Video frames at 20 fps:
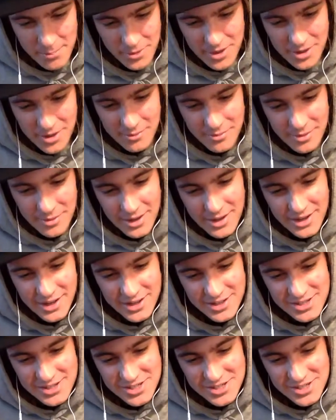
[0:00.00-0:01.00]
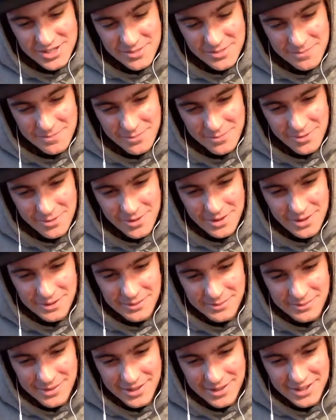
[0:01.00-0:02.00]
Pretty much. Pretty
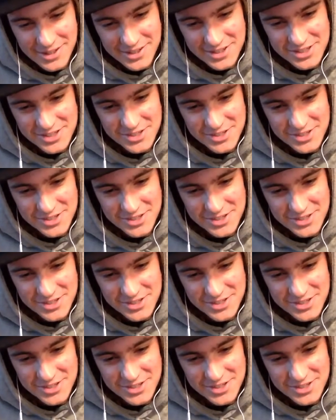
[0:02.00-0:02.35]
much.